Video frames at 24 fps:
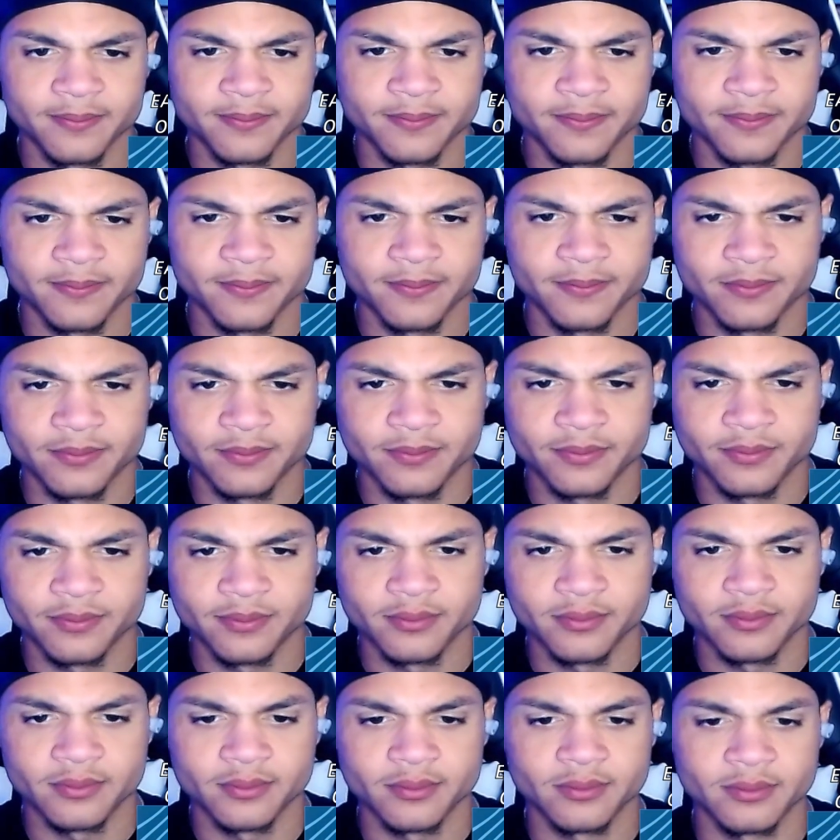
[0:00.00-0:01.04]
We're going to
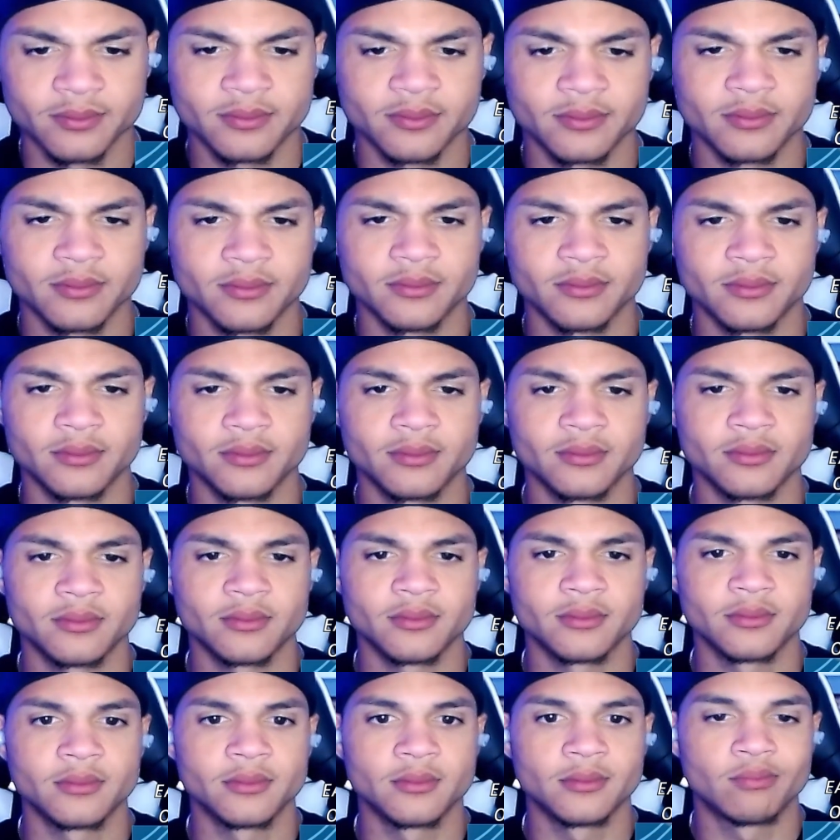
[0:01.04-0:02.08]
wait for him.
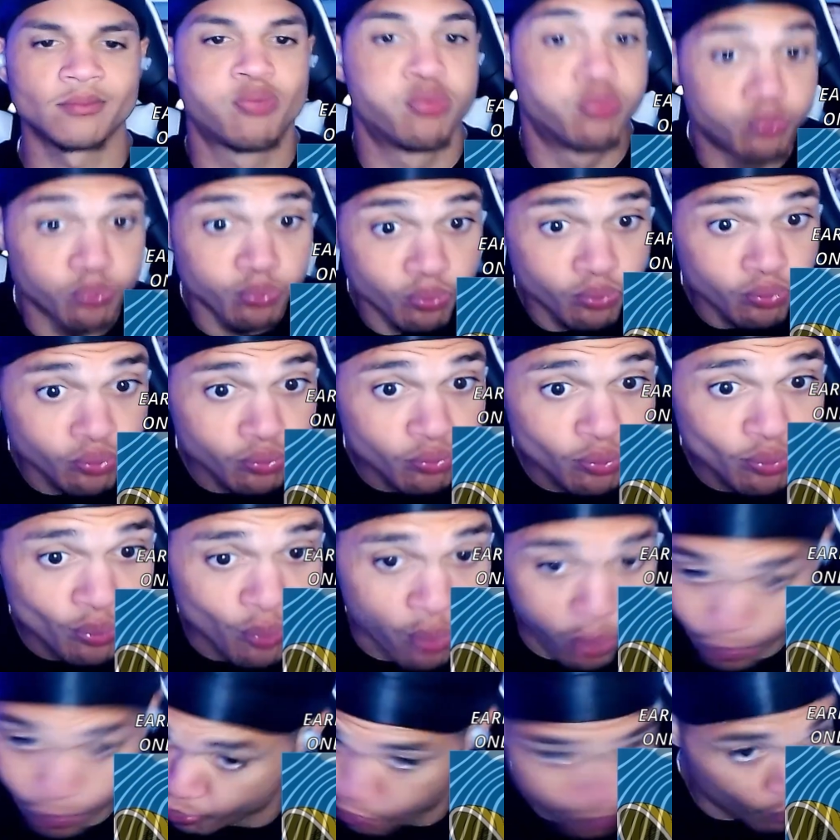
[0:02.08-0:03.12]
Take a break, Nappa.
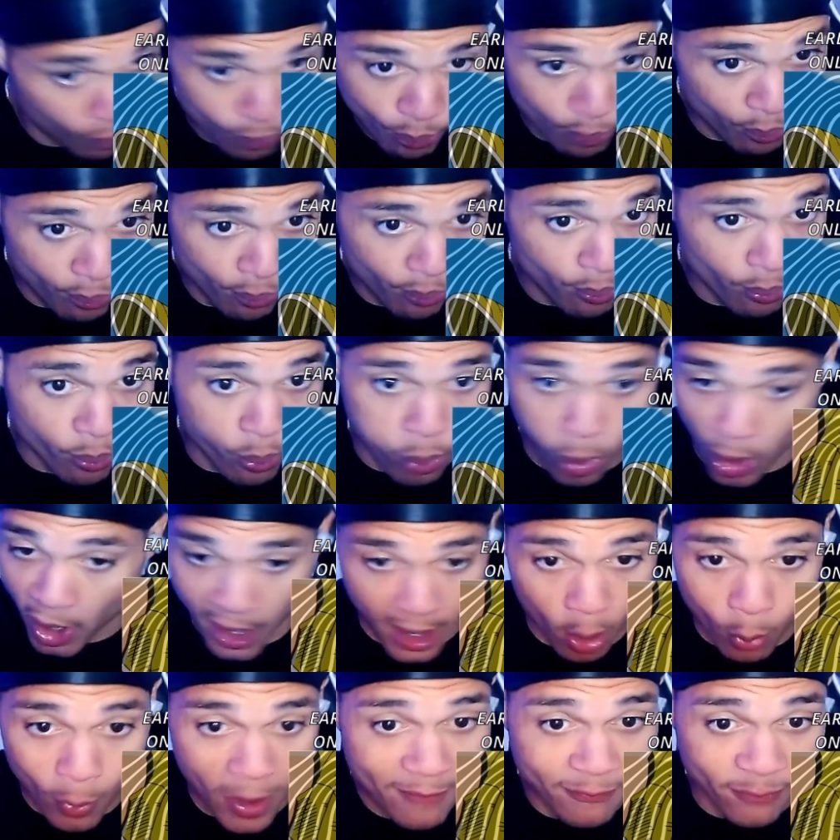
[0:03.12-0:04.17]
Cool off for a while. We
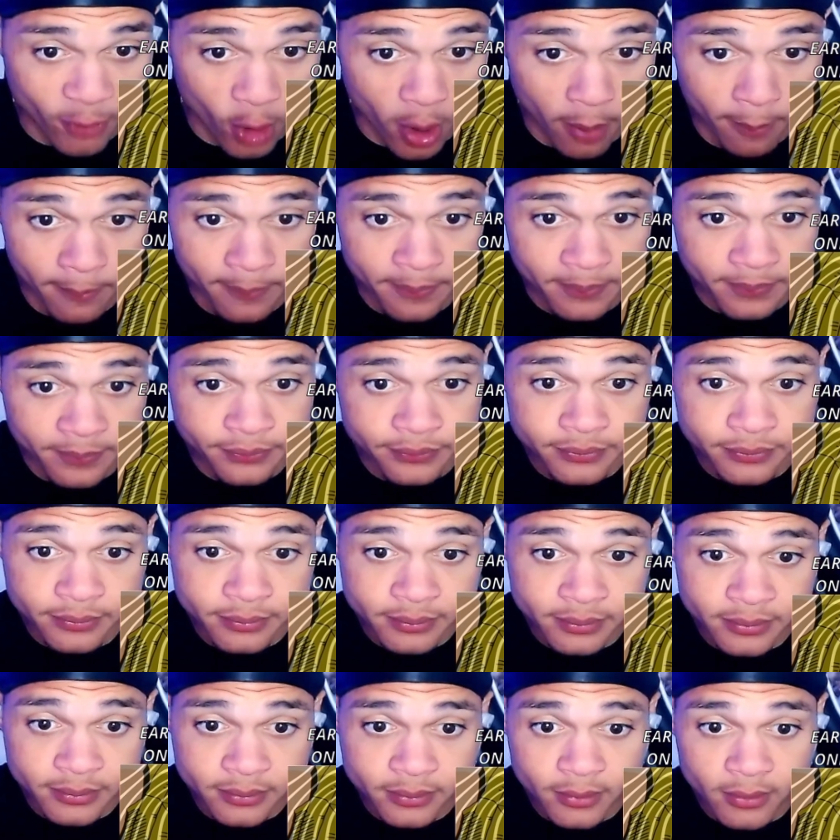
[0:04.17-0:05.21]
gotta wait for him. Come on,
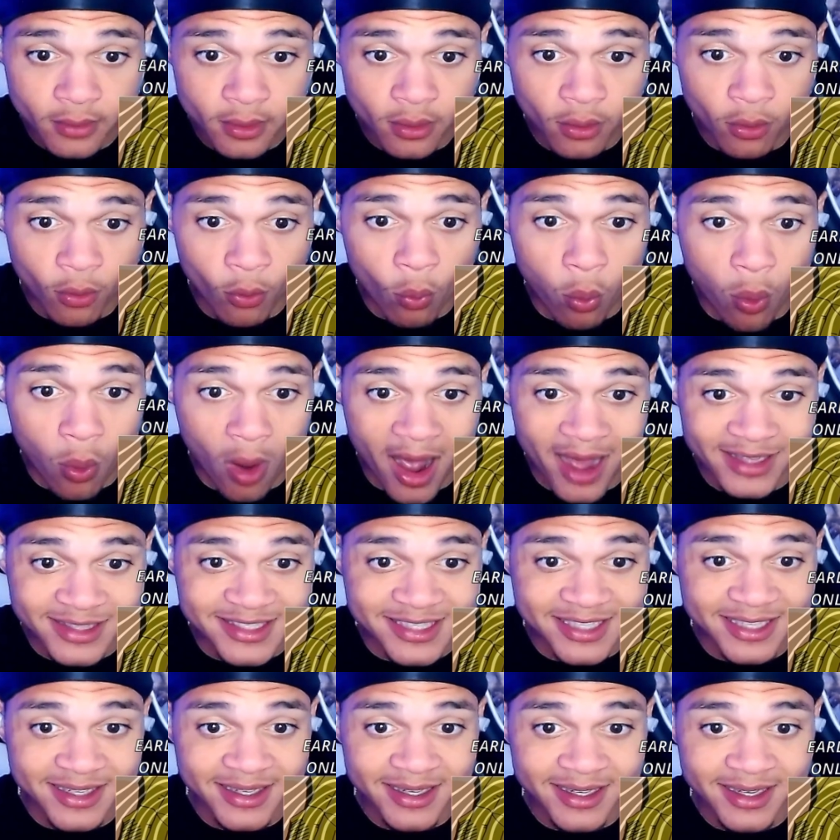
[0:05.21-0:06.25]
Vegeta. That's
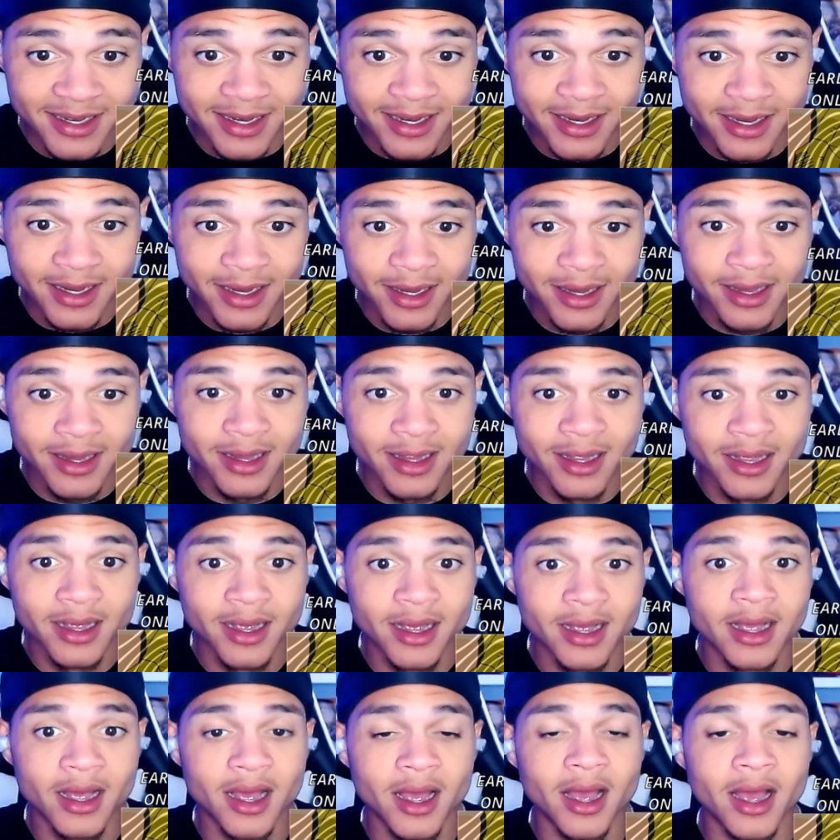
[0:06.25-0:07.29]
What? I was about to
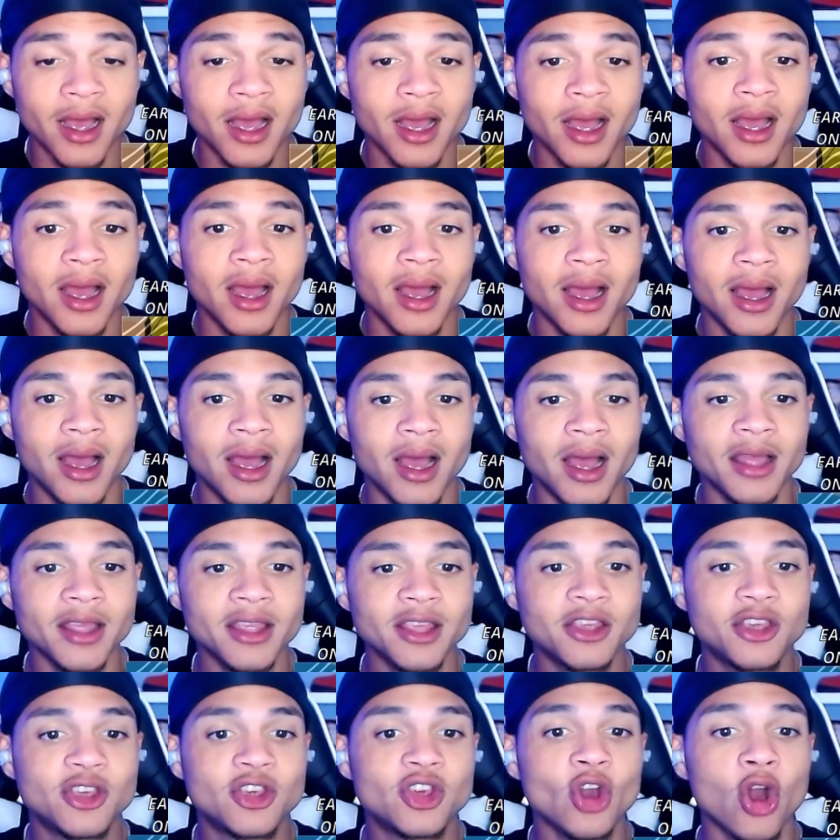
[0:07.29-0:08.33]
finish him off here.
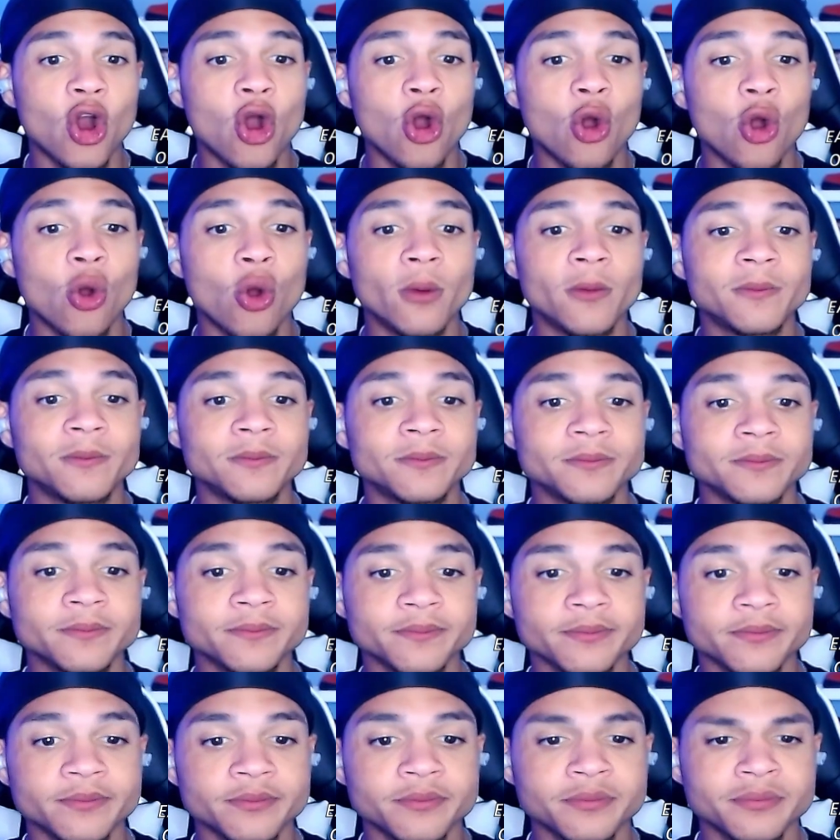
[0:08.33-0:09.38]
Just Yo. Hold off for
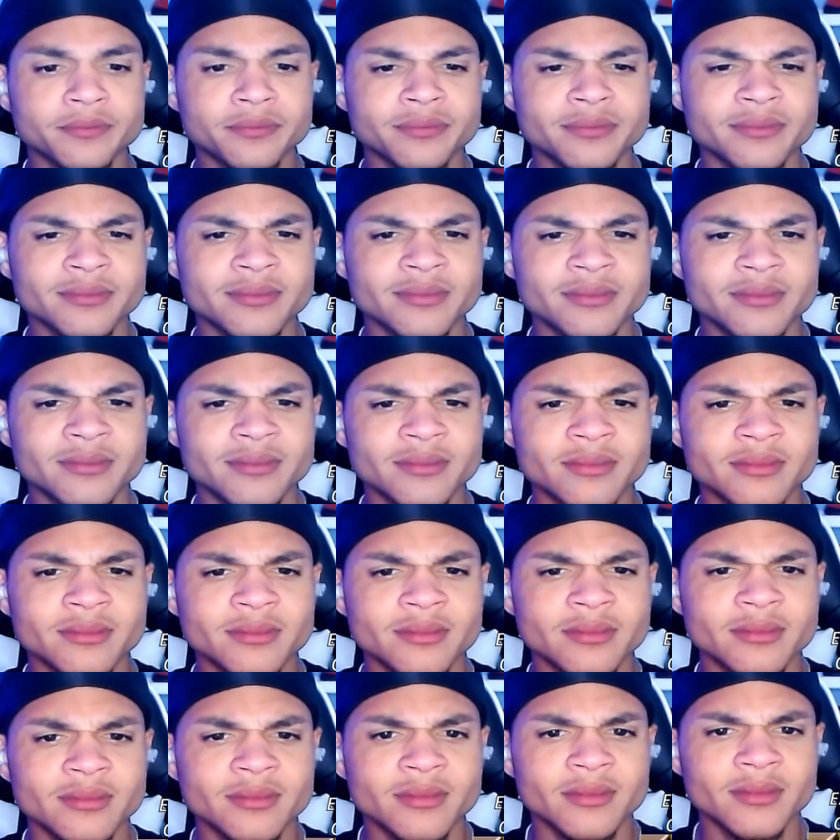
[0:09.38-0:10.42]
three hours.
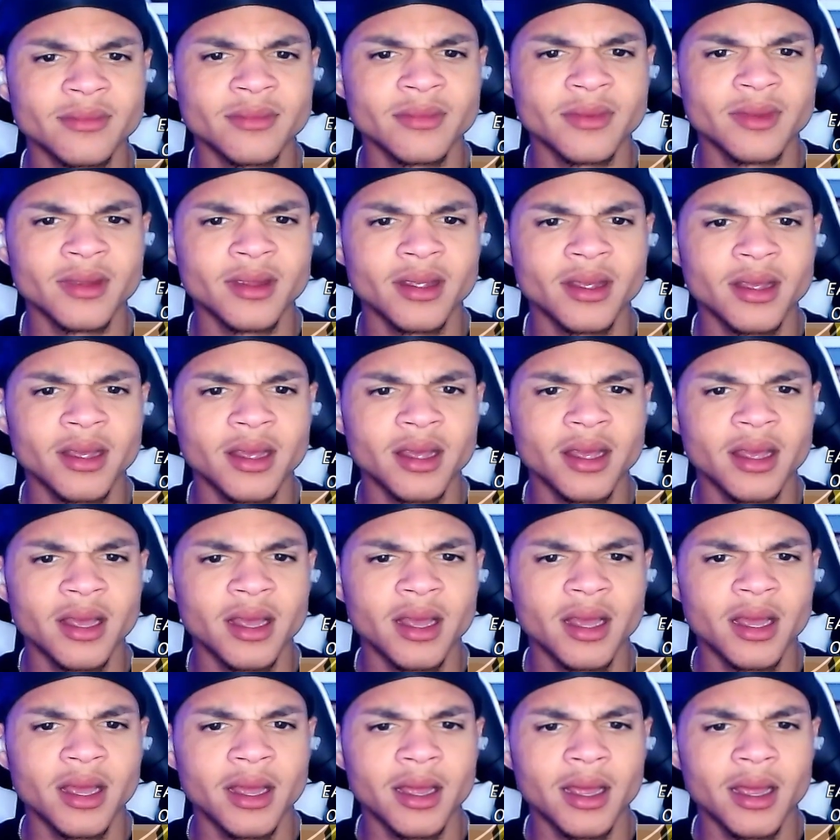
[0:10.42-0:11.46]
We'll give them
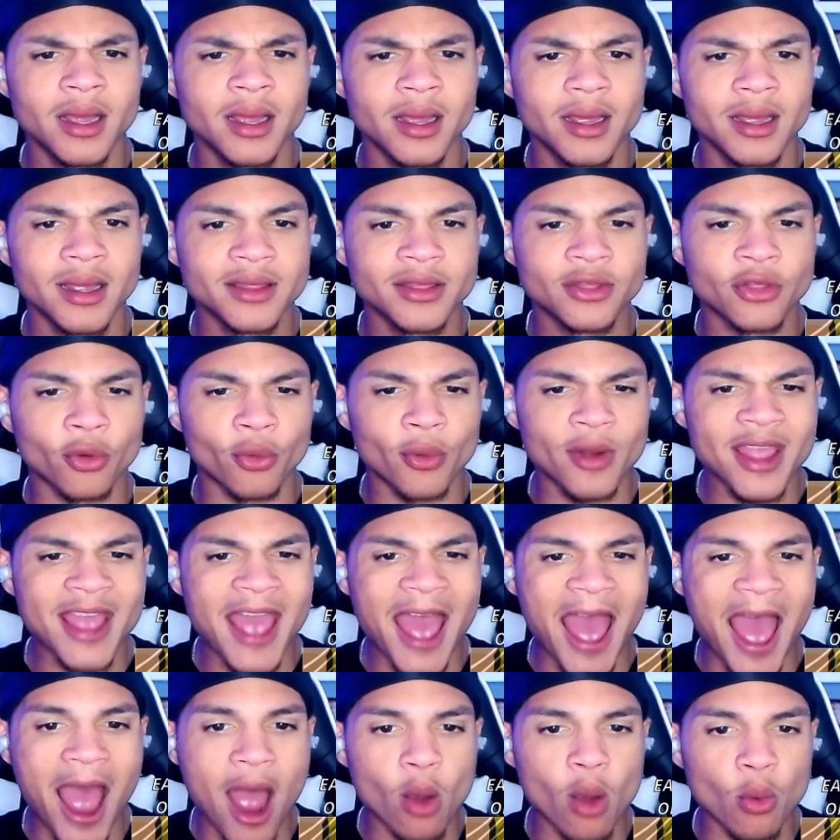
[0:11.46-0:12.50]
that. Three
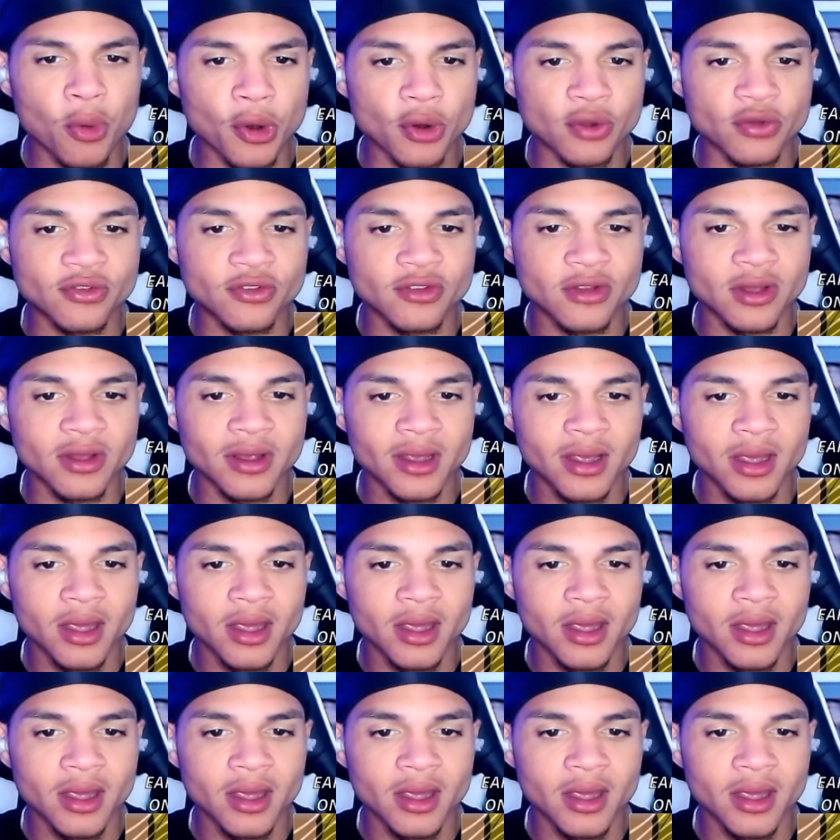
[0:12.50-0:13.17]
hours.